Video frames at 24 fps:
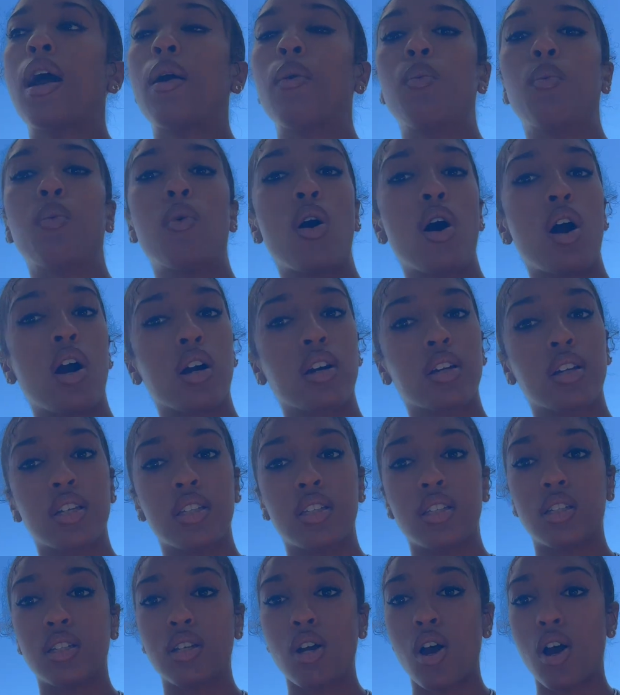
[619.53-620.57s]
walk
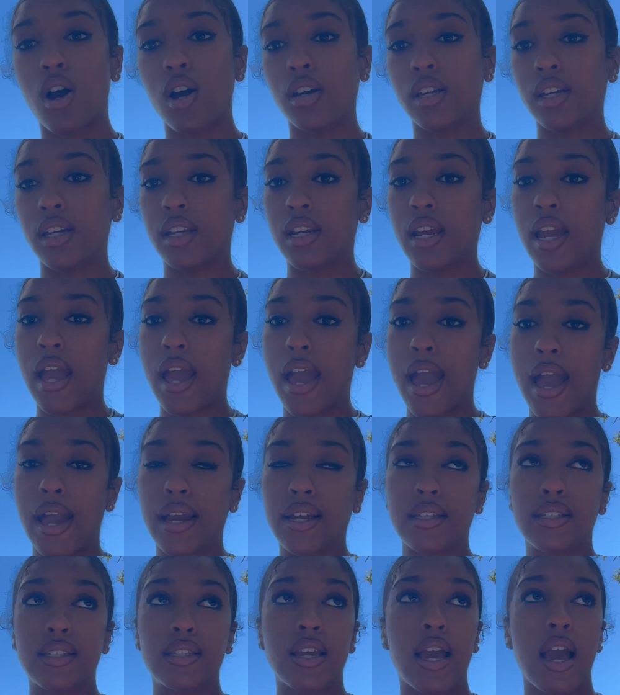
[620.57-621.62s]
and talk and
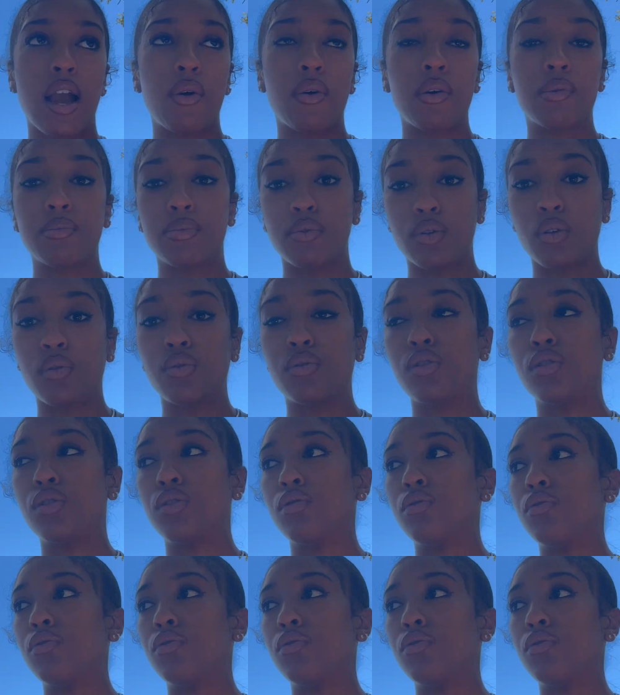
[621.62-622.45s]
act how I'm supposed to,